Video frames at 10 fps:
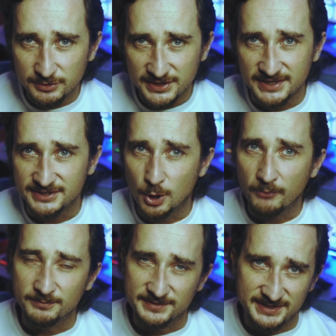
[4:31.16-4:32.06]
you need to go
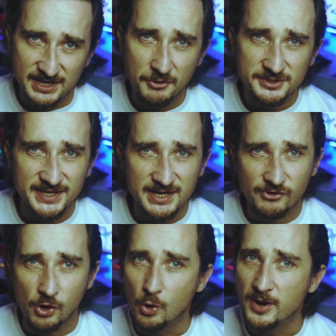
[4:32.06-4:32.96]
from zero to
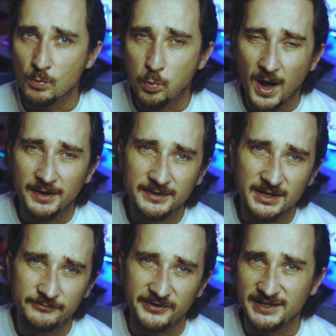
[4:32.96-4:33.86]
hero in one
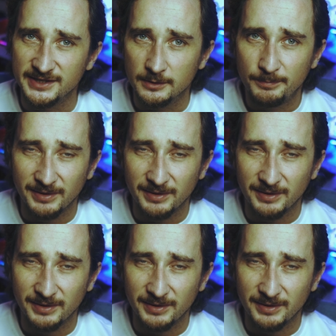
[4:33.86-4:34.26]
convenient